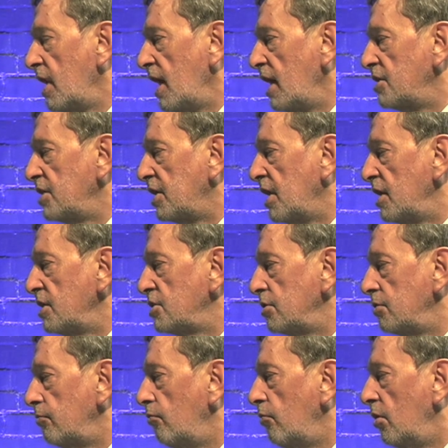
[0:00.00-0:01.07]
education
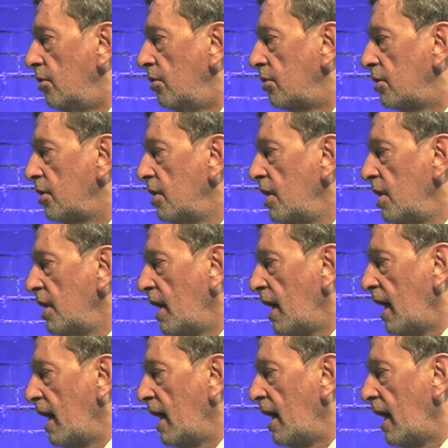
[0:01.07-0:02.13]
and work,
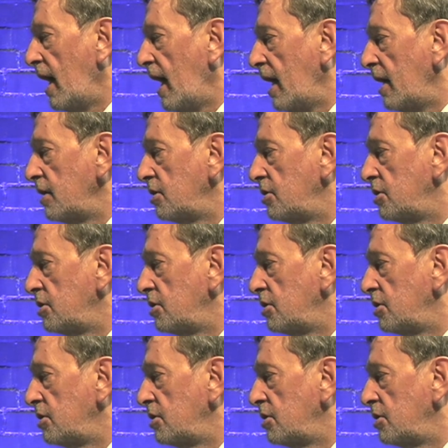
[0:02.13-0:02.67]
and